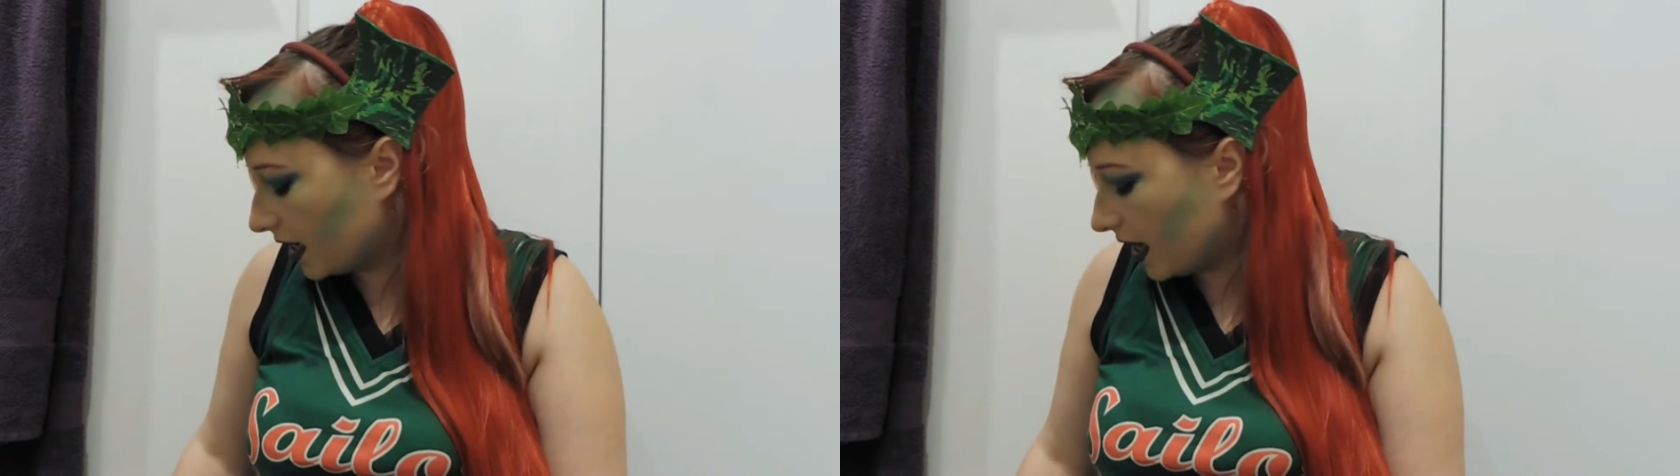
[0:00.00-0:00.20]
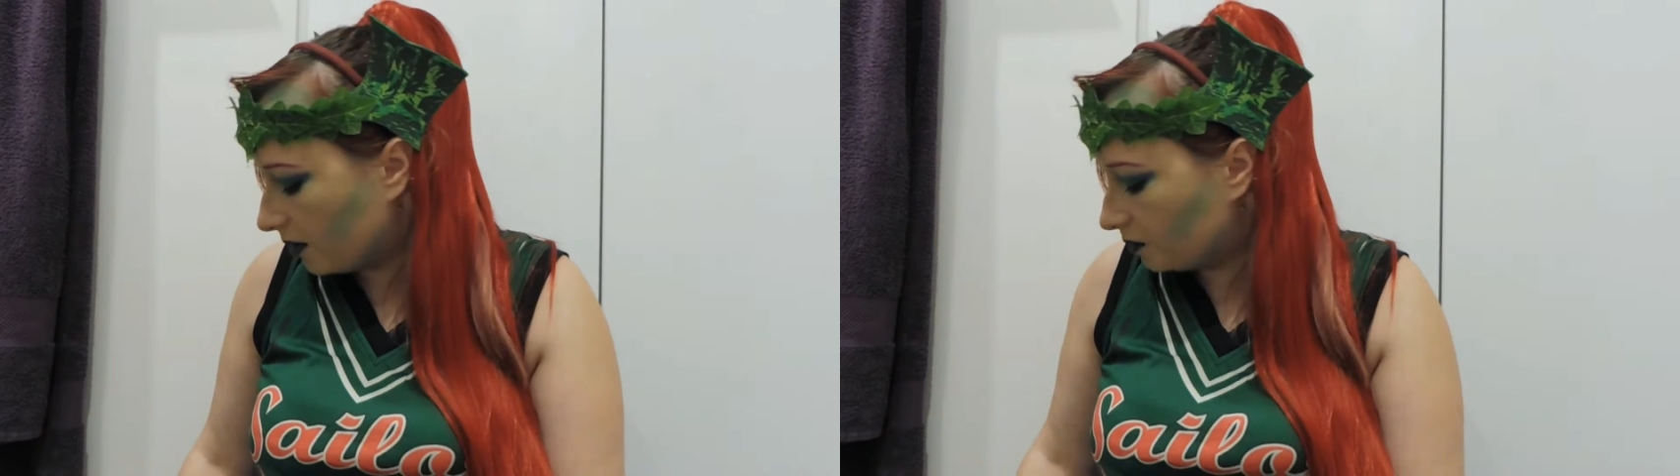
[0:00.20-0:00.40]

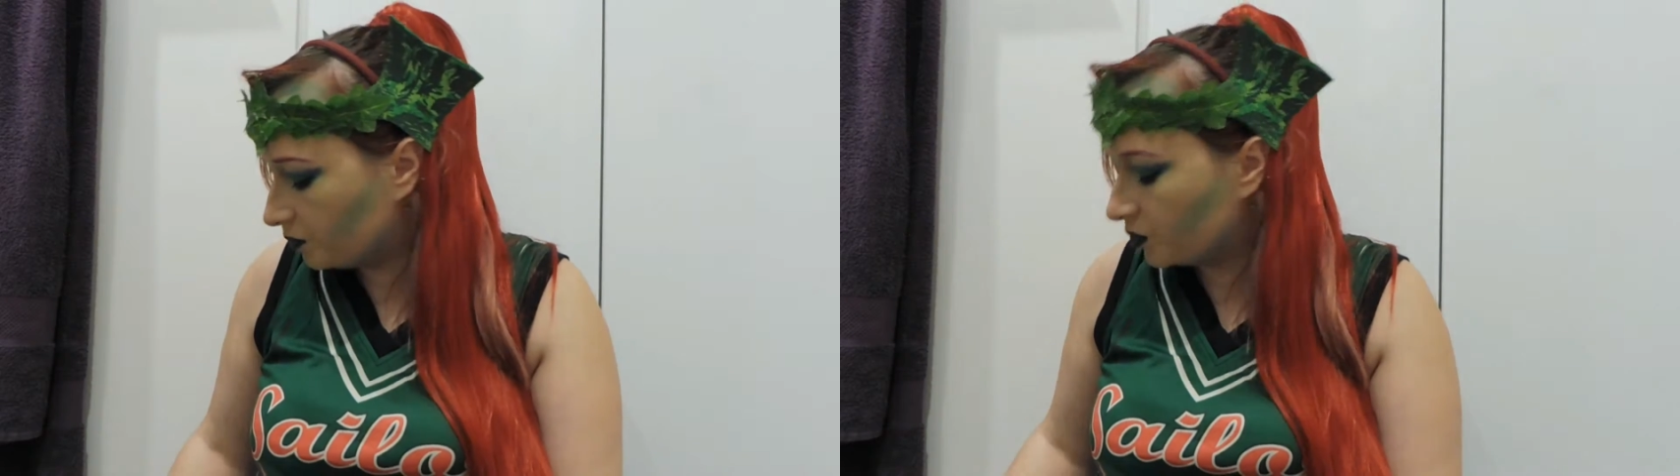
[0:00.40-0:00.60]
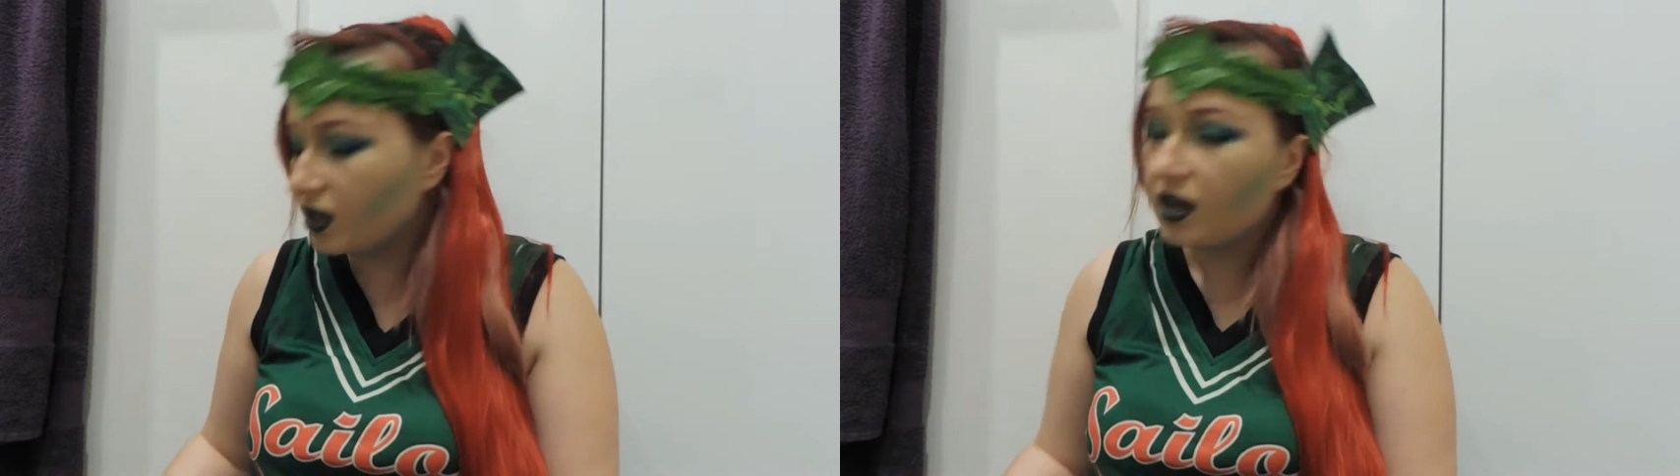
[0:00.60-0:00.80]
out.
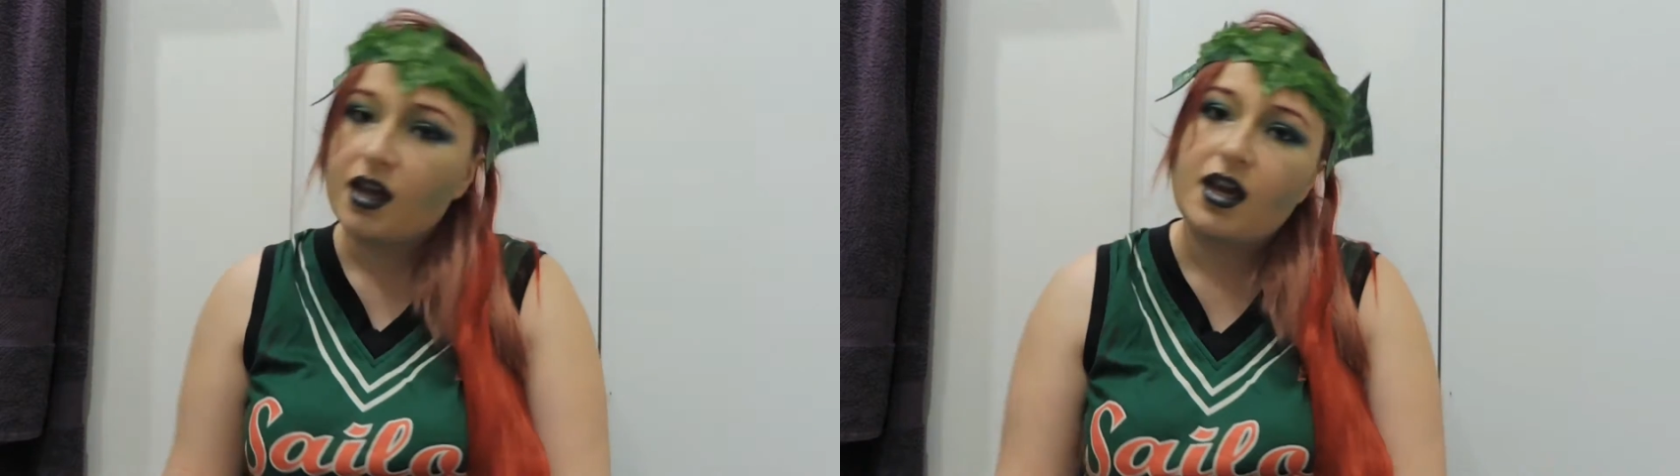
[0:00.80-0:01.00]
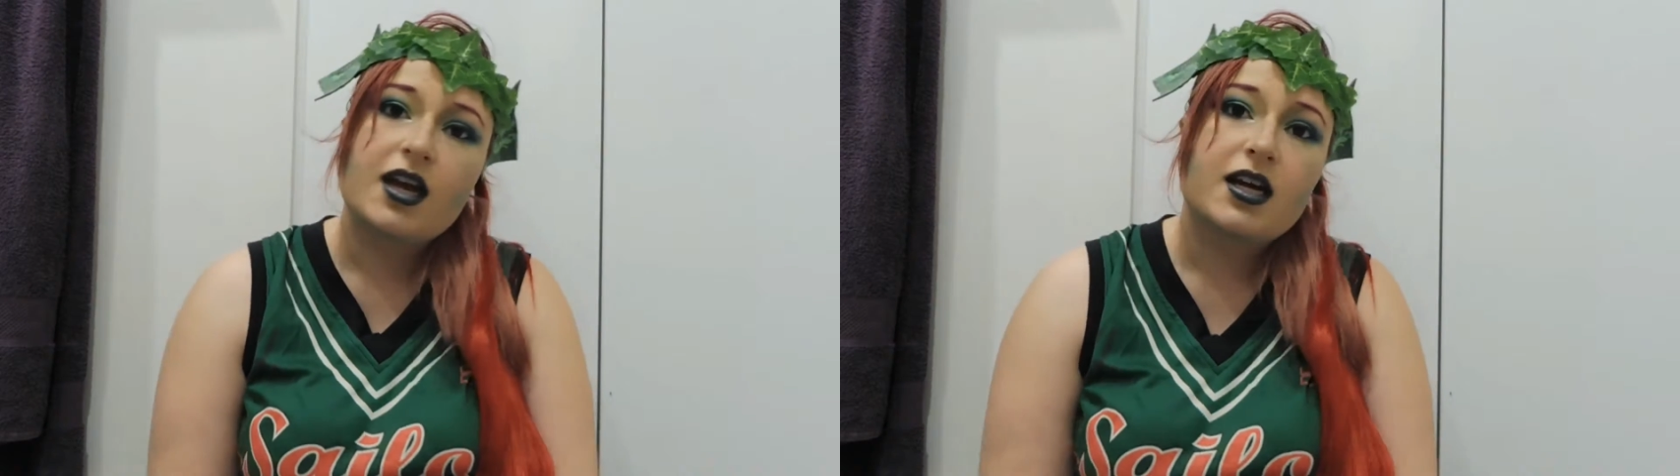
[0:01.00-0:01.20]

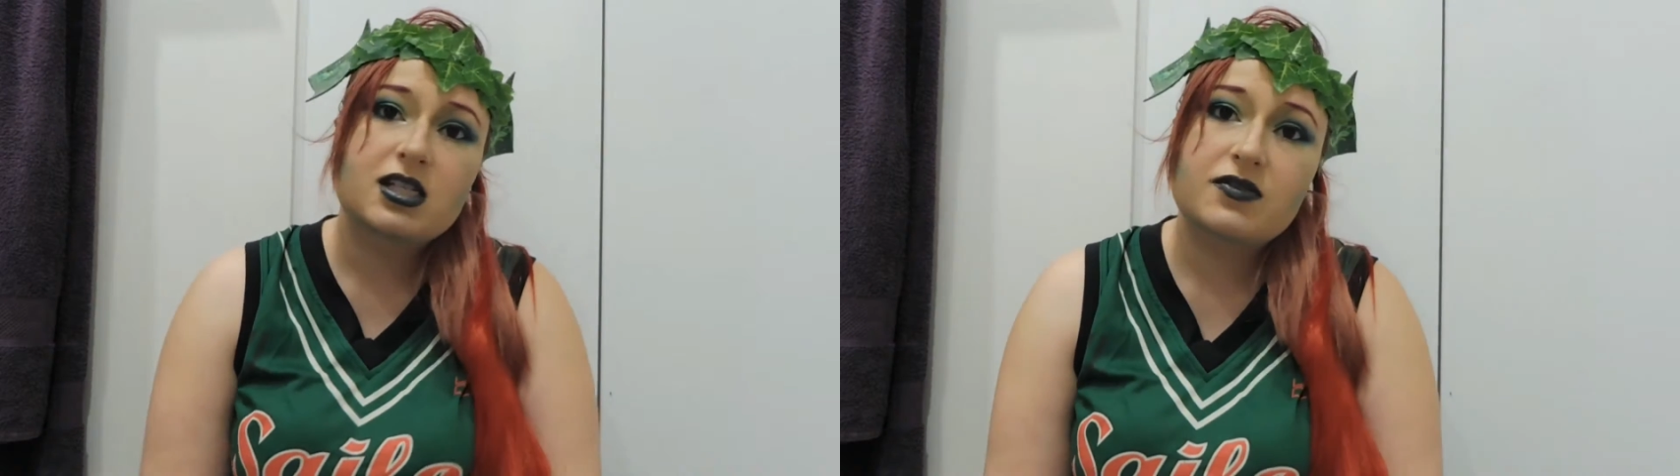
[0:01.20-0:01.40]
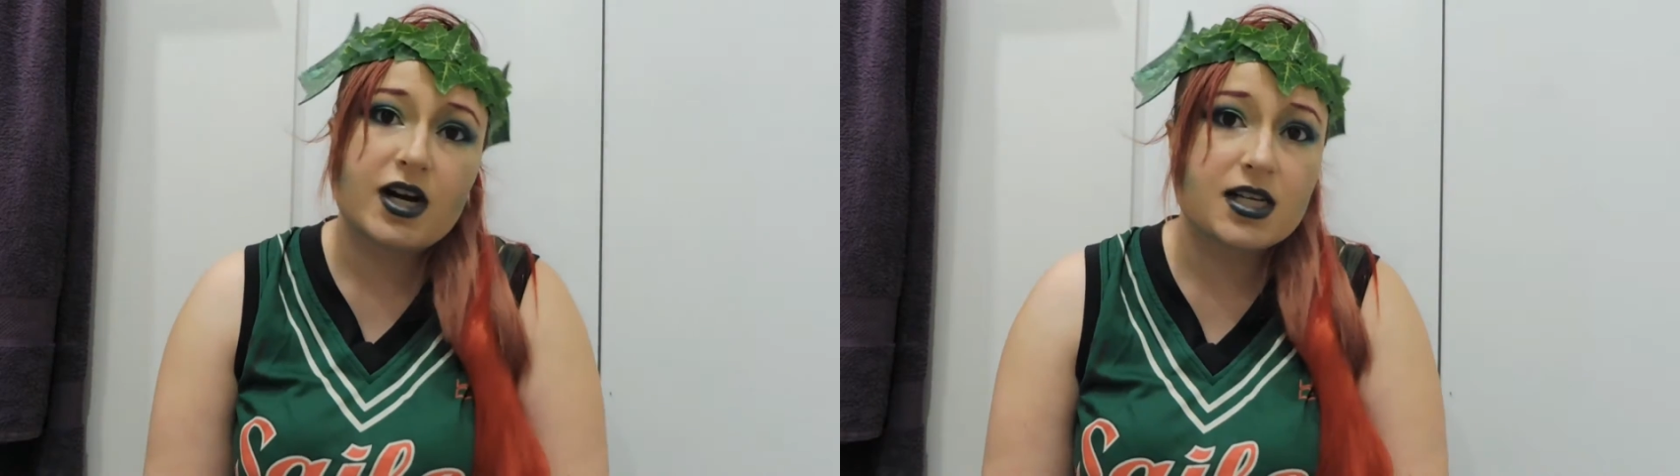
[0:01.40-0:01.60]

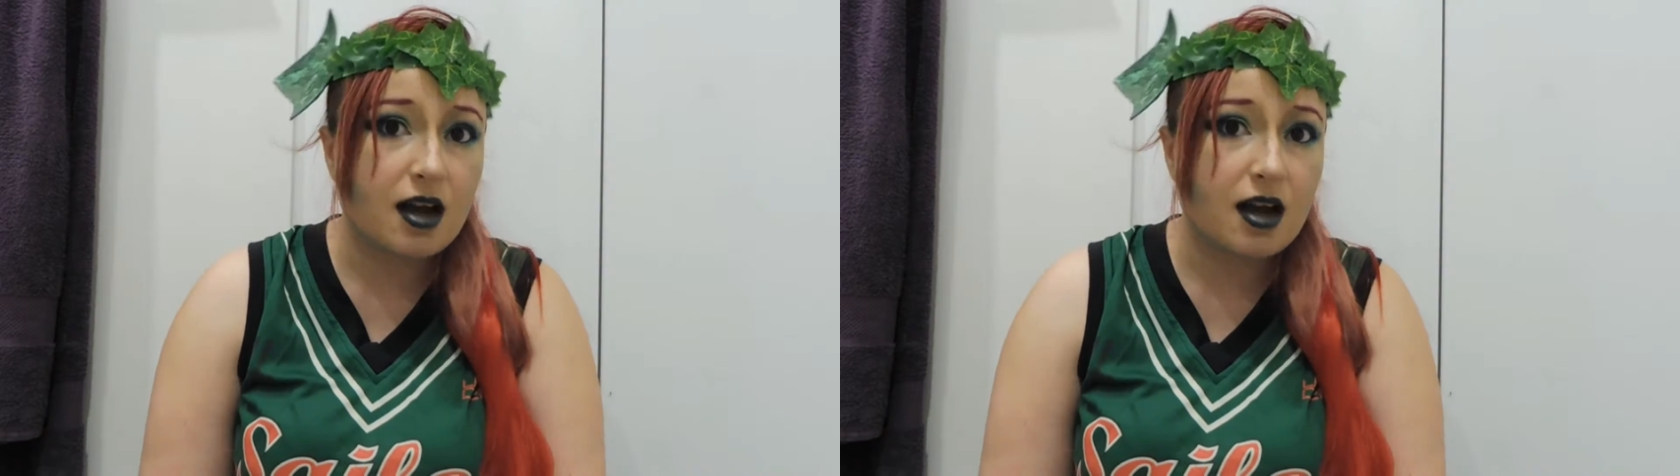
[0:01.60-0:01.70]
As far as